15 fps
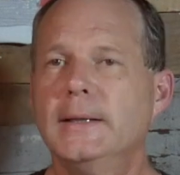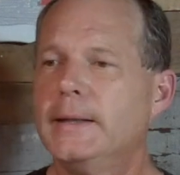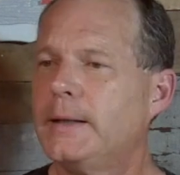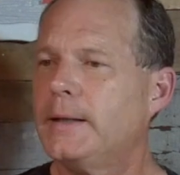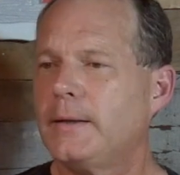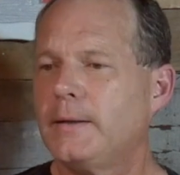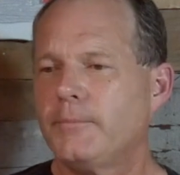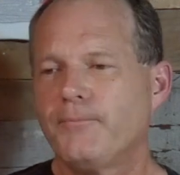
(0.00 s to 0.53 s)

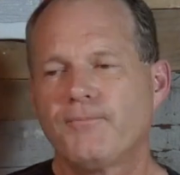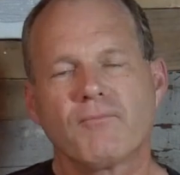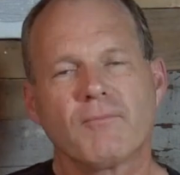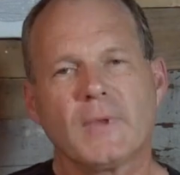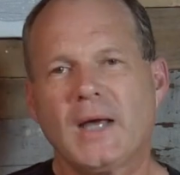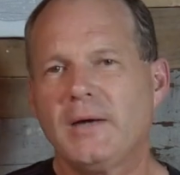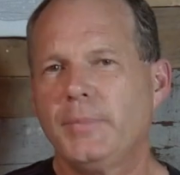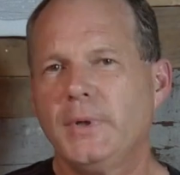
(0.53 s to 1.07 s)

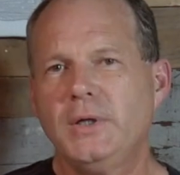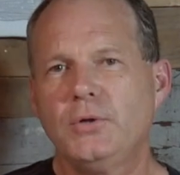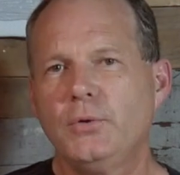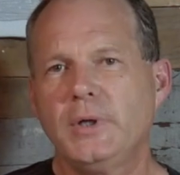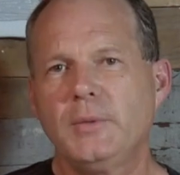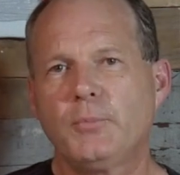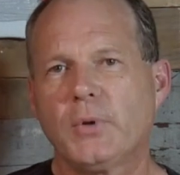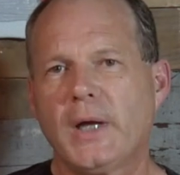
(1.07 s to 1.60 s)
I've been
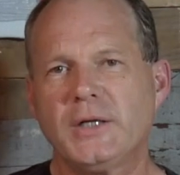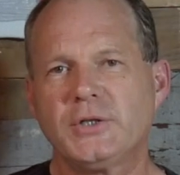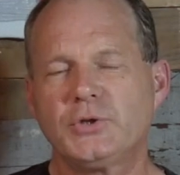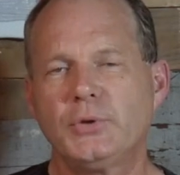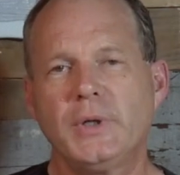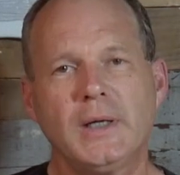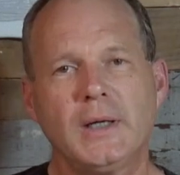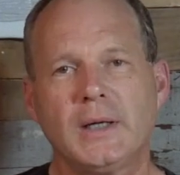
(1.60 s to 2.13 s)
doing
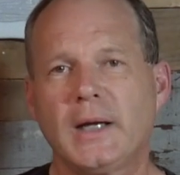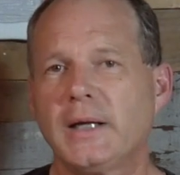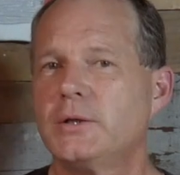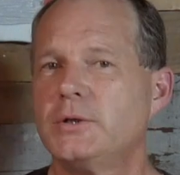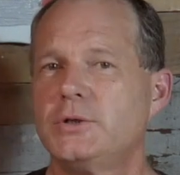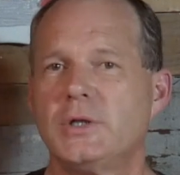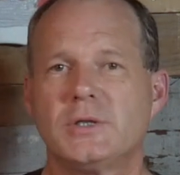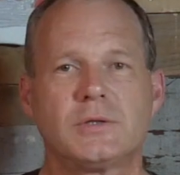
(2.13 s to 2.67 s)
plastering and I
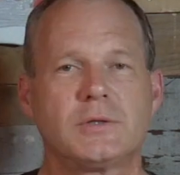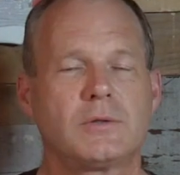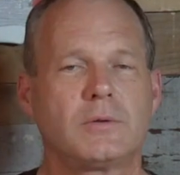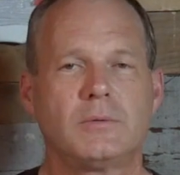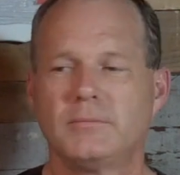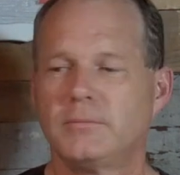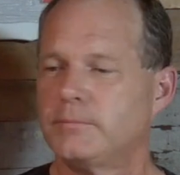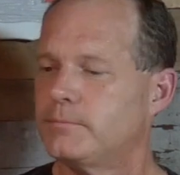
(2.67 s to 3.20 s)
could just
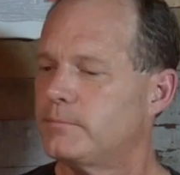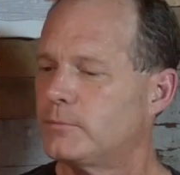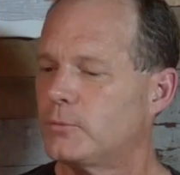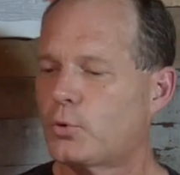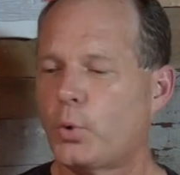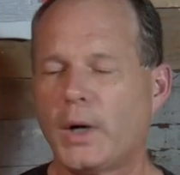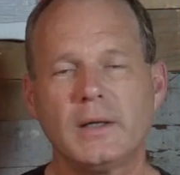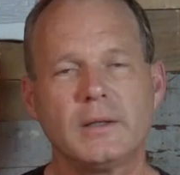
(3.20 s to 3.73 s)

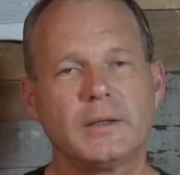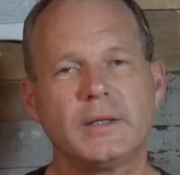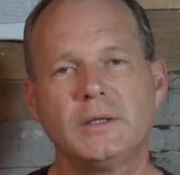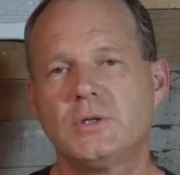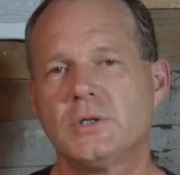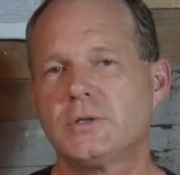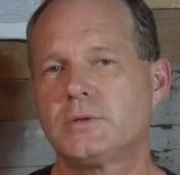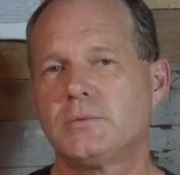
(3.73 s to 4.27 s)
quietly
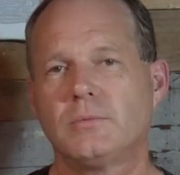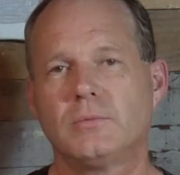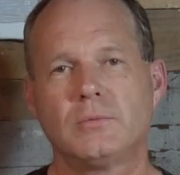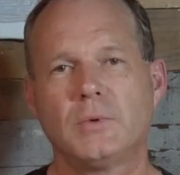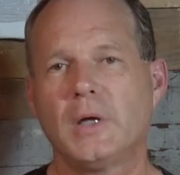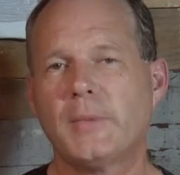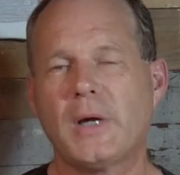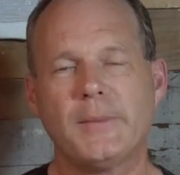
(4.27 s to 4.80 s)
just
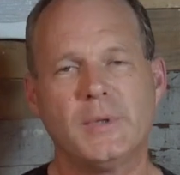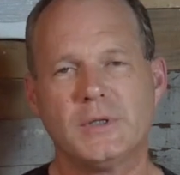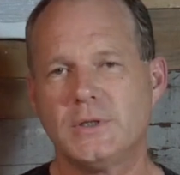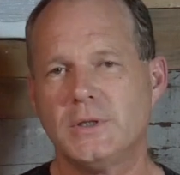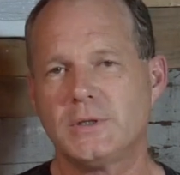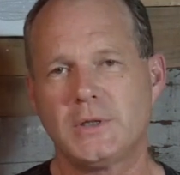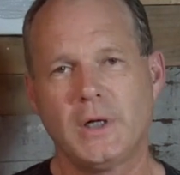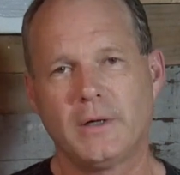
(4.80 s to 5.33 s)
run my
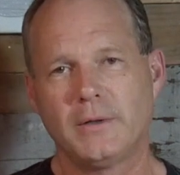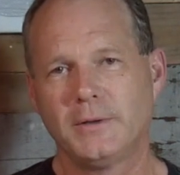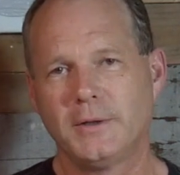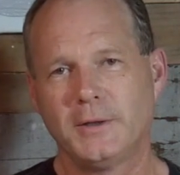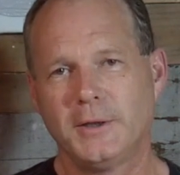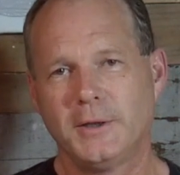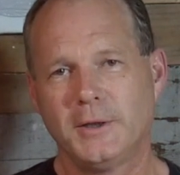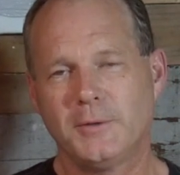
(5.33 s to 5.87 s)
business here.
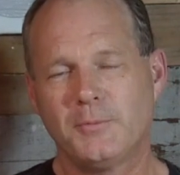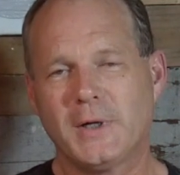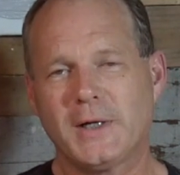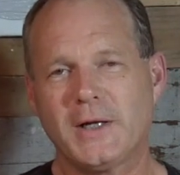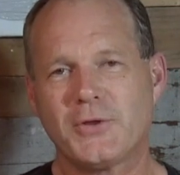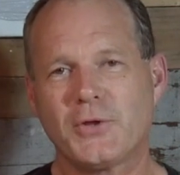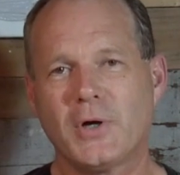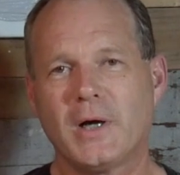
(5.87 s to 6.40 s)
But
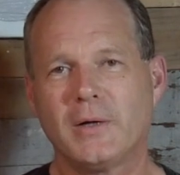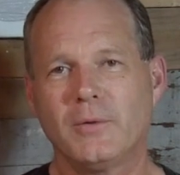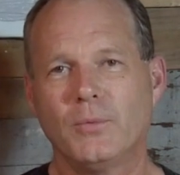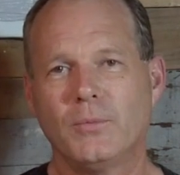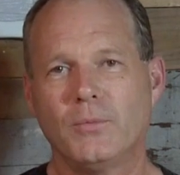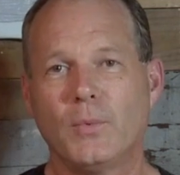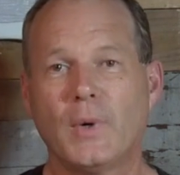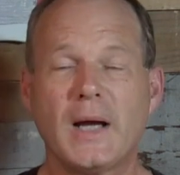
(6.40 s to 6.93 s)
I thought,
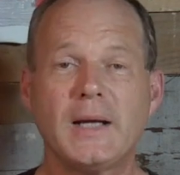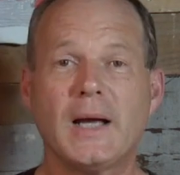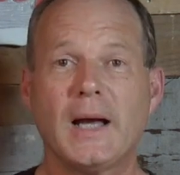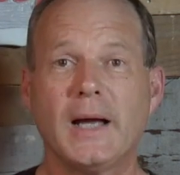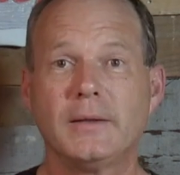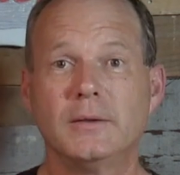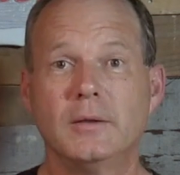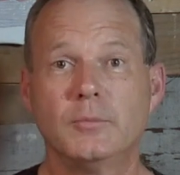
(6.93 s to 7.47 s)
why
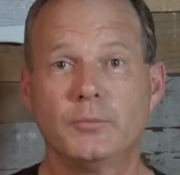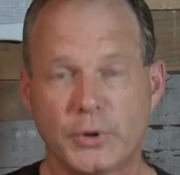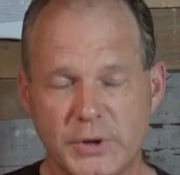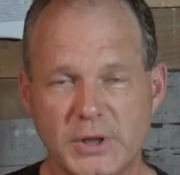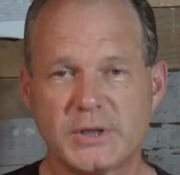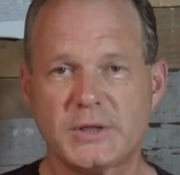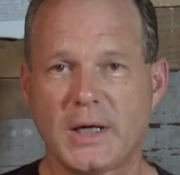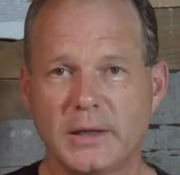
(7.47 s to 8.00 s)
not put
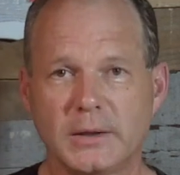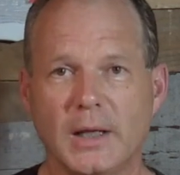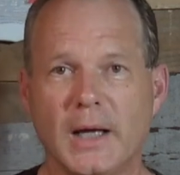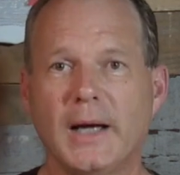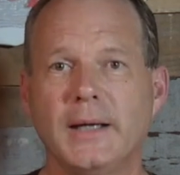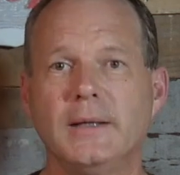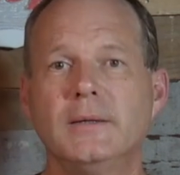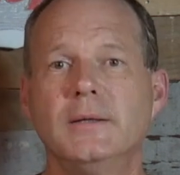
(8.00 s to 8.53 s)
this
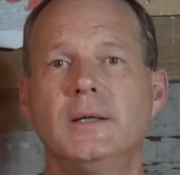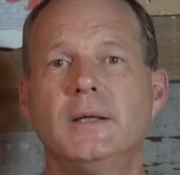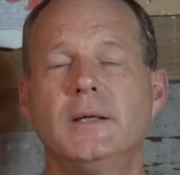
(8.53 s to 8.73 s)
online